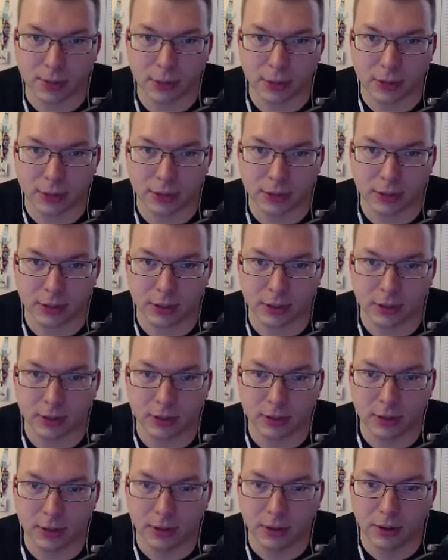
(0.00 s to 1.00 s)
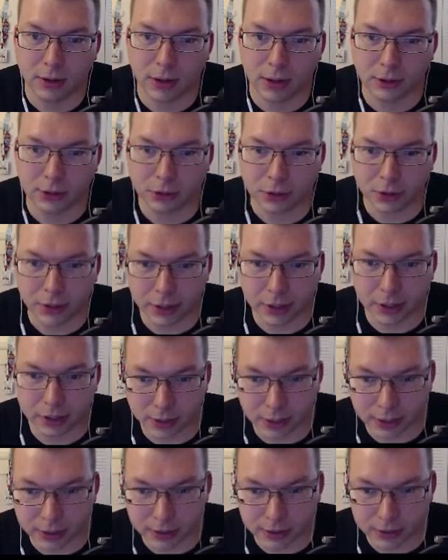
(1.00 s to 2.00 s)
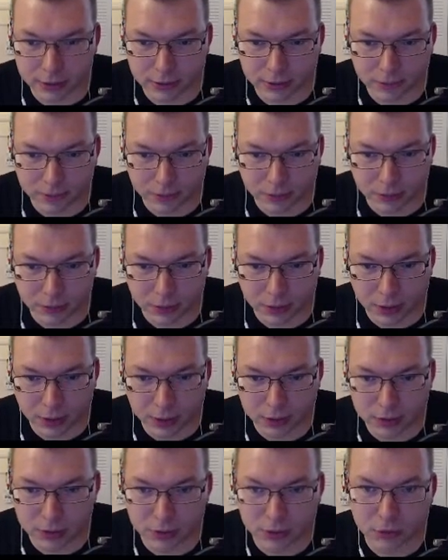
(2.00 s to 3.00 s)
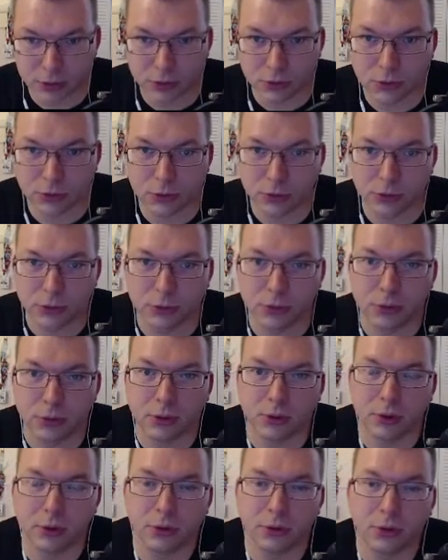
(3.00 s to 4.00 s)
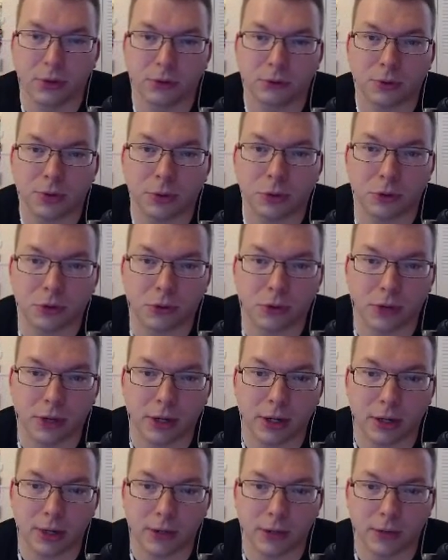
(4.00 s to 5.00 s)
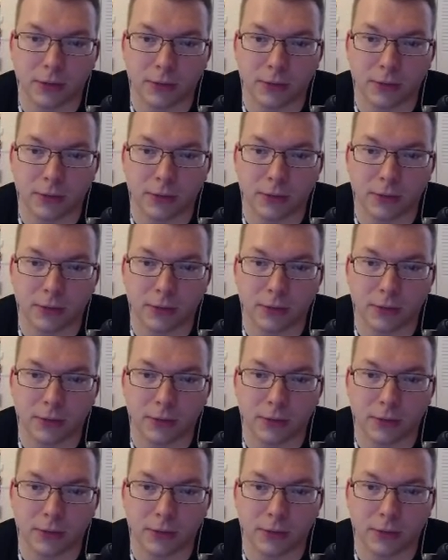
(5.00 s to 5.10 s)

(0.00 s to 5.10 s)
into this thing, I'll turn on SAS, get us to retrograde,